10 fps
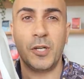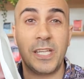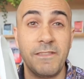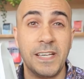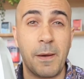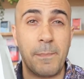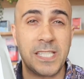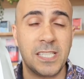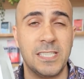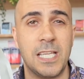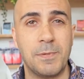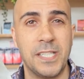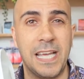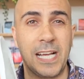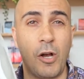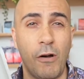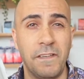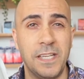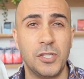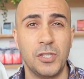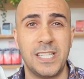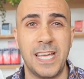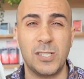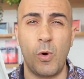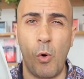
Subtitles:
You're giving a misconception that coffee should taste